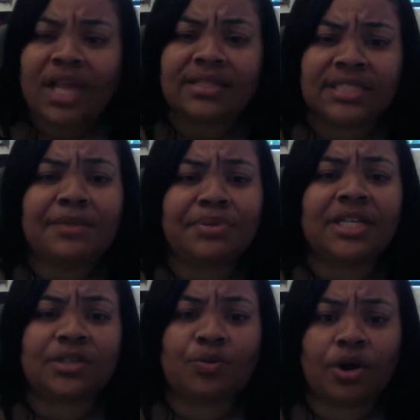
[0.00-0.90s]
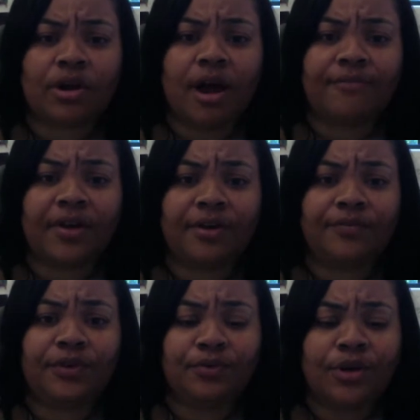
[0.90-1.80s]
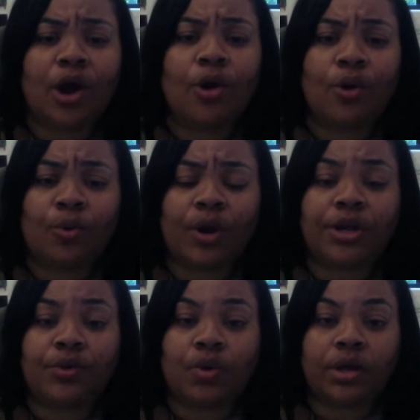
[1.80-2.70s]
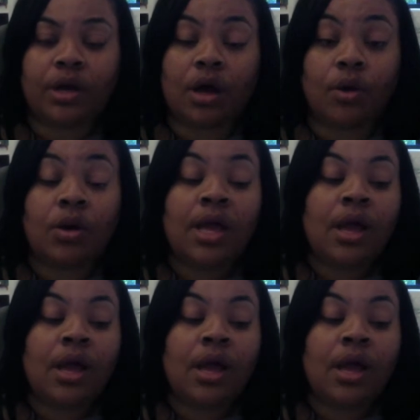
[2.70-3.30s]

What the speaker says: template to work off of. You know where you want to go.